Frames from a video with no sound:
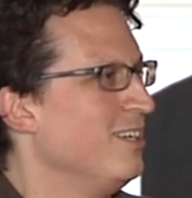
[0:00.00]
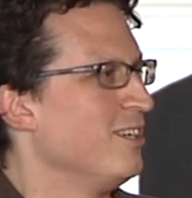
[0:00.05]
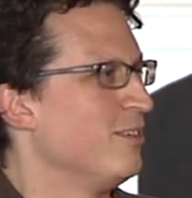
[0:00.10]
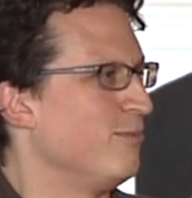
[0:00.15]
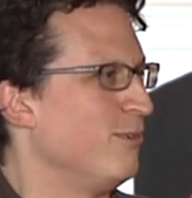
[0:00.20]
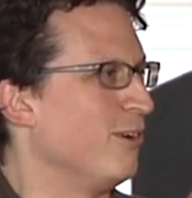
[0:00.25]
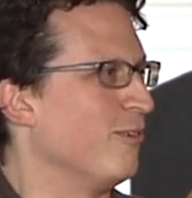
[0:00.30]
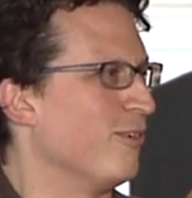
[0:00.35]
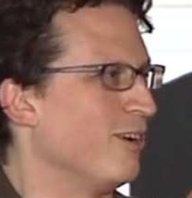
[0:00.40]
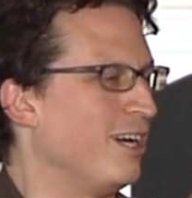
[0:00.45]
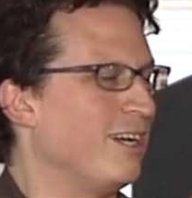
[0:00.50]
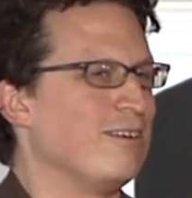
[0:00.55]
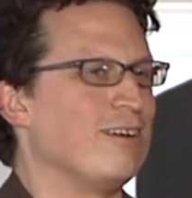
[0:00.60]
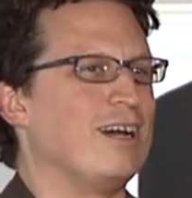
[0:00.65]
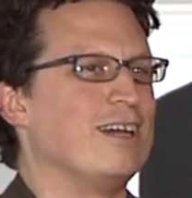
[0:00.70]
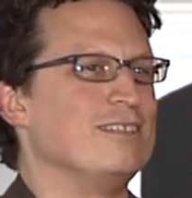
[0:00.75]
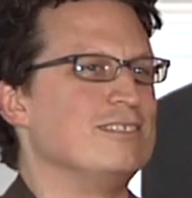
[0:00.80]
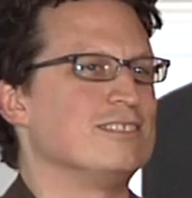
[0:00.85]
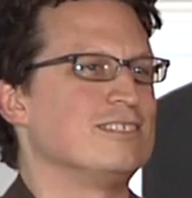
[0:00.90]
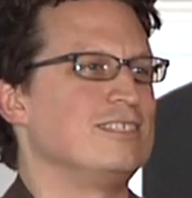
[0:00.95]
the point where
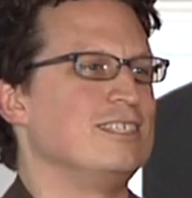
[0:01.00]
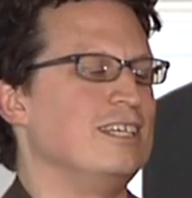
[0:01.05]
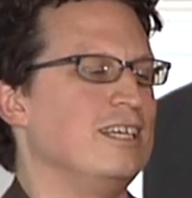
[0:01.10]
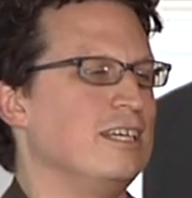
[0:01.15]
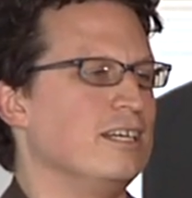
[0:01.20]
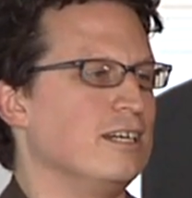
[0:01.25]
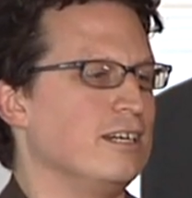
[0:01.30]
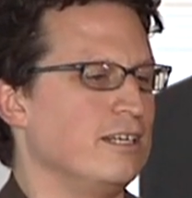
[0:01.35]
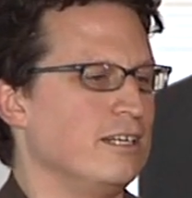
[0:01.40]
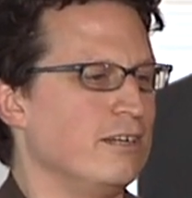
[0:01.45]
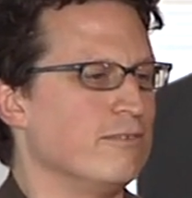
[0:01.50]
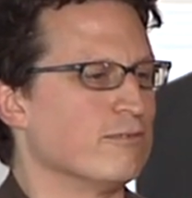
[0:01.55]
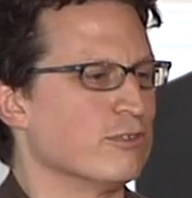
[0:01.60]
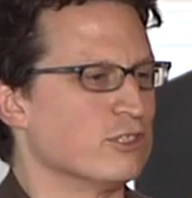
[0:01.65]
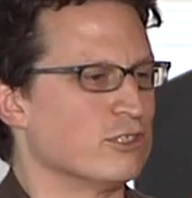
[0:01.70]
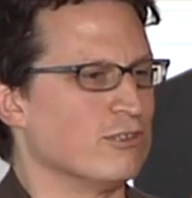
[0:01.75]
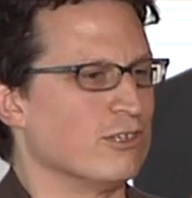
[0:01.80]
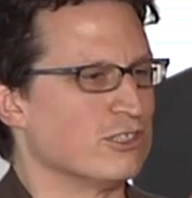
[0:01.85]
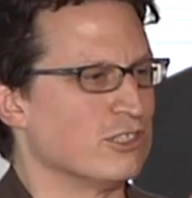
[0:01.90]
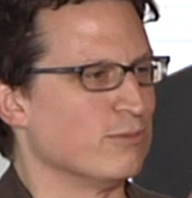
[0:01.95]
I see an
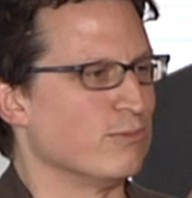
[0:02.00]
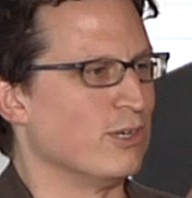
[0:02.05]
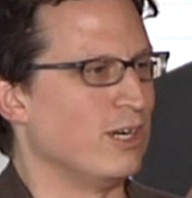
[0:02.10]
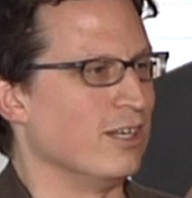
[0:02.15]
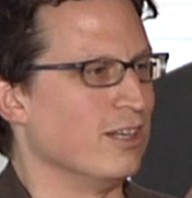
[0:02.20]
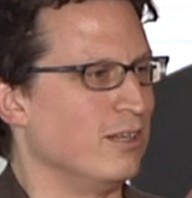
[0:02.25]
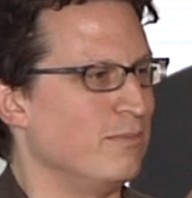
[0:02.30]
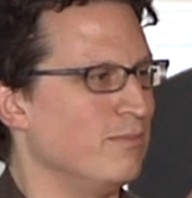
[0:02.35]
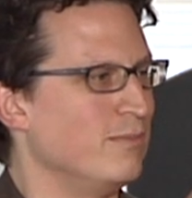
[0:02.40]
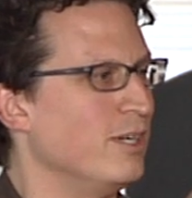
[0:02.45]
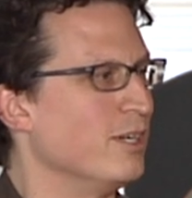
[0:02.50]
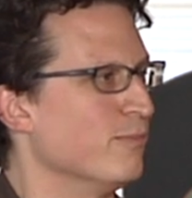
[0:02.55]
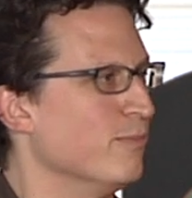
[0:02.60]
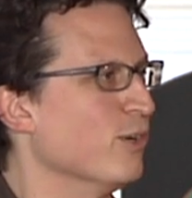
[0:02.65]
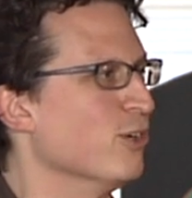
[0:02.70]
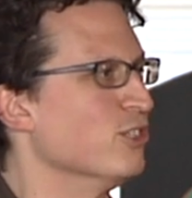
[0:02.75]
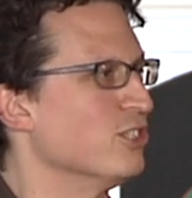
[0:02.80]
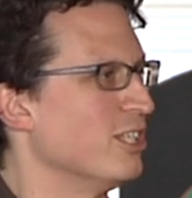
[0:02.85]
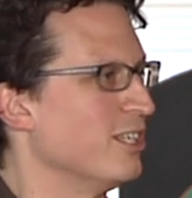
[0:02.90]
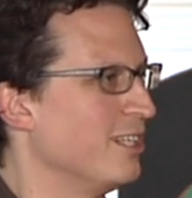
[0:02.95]
infrastructure problem
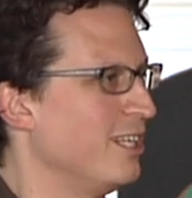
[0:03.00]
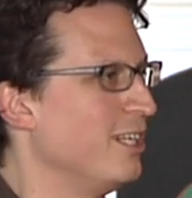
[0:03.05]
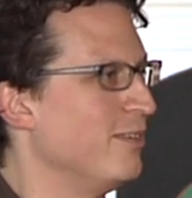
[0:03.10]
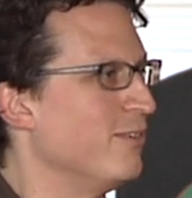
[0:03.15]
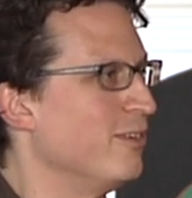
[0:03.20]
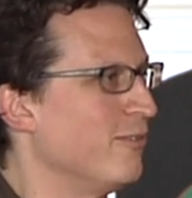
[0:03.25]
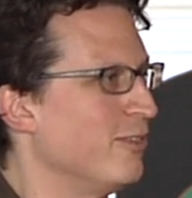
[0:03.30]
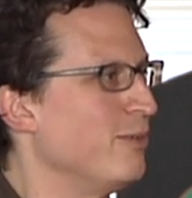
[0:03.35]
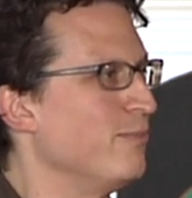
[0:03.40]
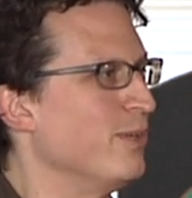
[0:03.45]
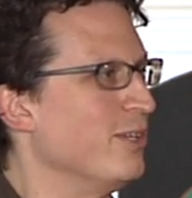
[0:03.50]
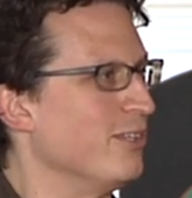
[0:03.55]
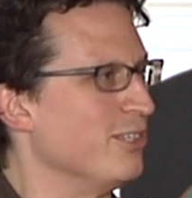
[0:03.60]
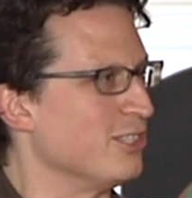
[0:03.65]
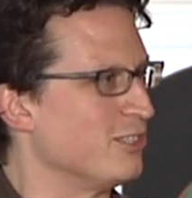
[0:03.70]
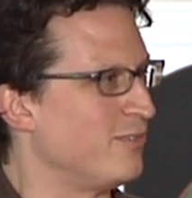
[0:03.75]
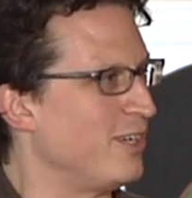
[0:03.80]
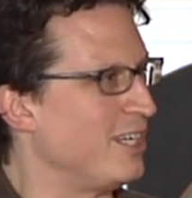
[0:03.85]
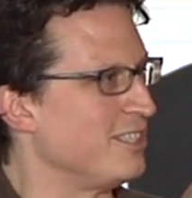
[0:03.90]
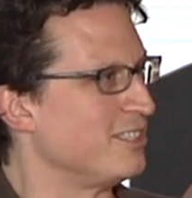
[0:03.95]
emerging, that even if they build
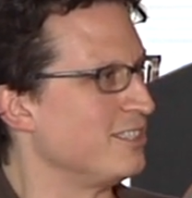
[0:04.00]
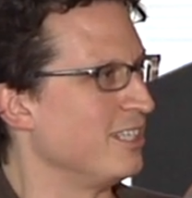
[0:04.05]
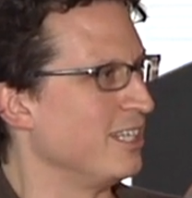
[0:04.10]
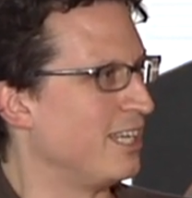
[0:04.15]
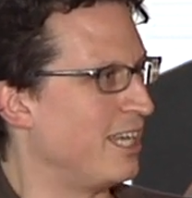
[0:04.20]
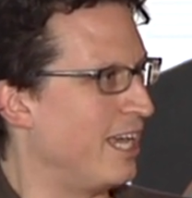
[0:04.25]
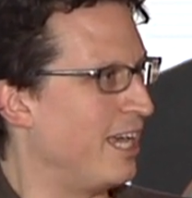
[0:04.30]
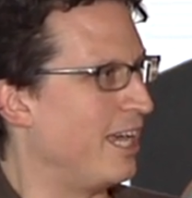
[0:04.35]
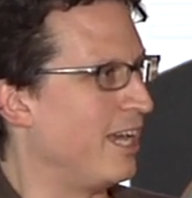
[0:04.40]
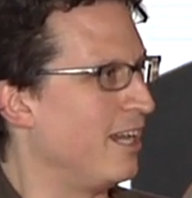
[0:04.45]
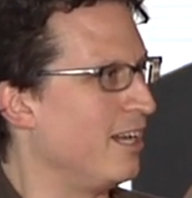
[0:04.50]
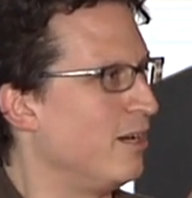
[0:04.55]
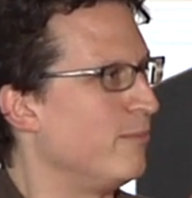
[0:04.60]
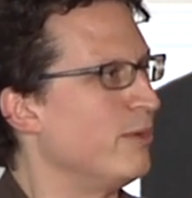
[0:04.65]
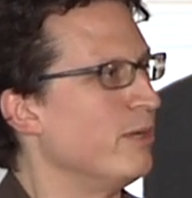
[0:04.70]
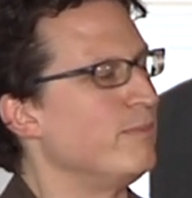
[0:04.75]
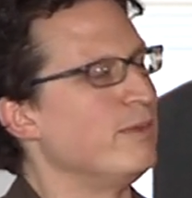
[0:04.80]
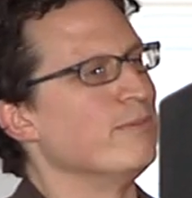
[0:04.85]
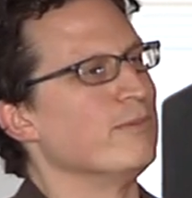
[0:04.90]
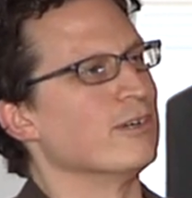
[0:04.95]
as fast as they can, I'll
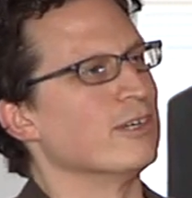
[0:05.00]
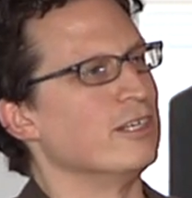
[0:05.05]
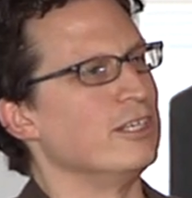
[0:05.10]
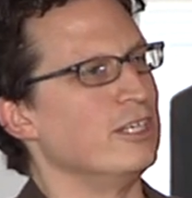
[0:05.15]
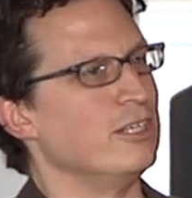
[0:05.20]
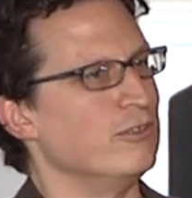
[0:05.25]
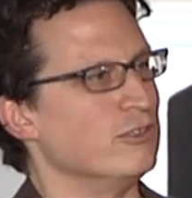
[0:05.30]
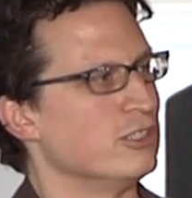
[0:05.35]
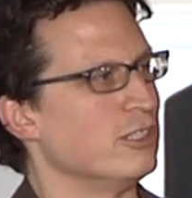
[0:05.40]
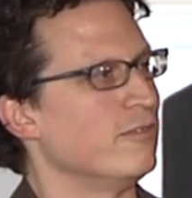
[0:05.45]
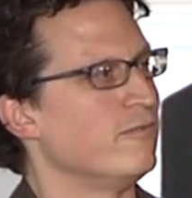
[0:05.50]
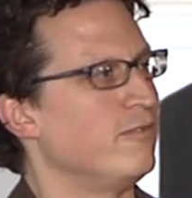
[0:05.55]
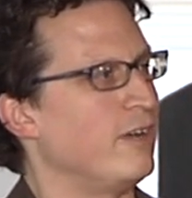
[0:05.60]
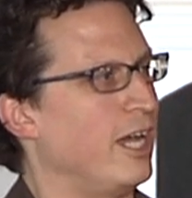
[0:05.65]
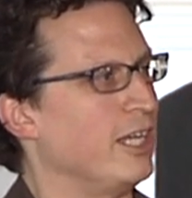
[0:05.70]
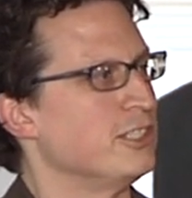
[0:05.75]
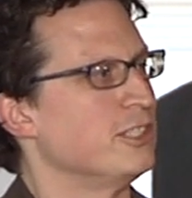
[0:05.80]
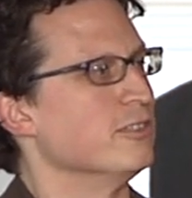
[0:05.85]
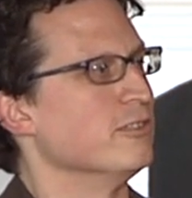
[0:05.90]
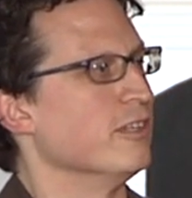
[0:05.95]
bet people are going to use it
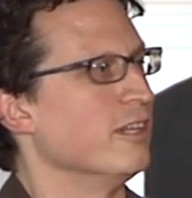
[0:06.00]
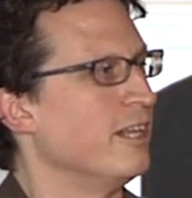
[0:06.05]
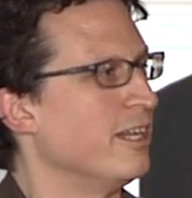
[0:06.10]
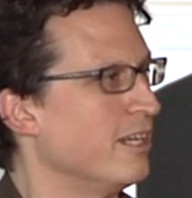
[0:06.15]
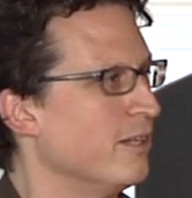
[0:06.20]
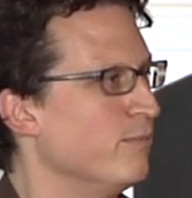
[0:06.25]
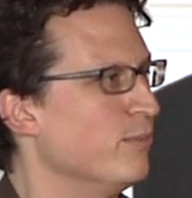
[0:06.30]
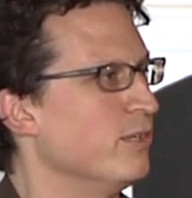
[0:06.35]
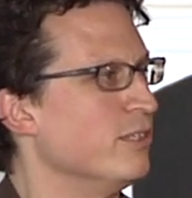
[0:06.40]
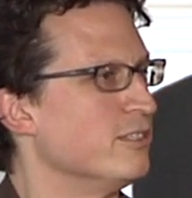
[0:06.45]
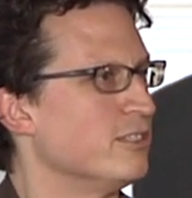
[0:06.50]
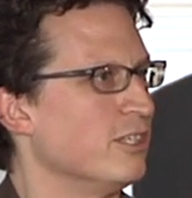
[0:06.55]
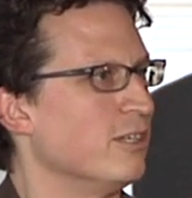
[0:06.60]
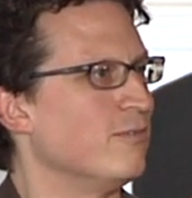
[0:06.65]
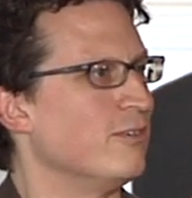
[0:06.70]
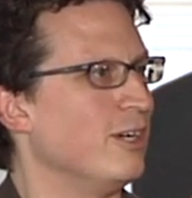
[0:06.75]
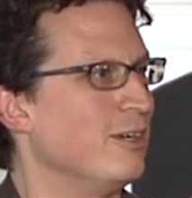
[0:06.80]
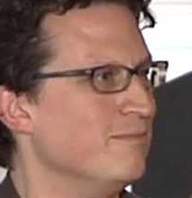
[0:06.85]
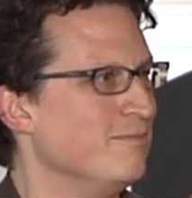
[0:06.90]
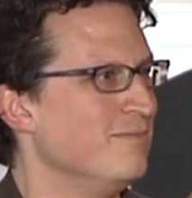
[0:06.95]
faster than they can put
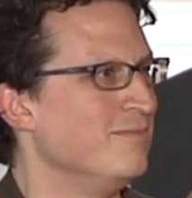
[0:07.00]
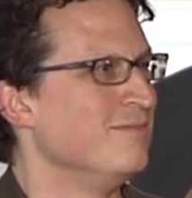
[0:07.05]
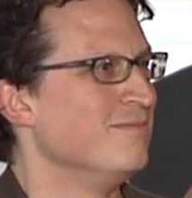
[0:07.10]
stuff up.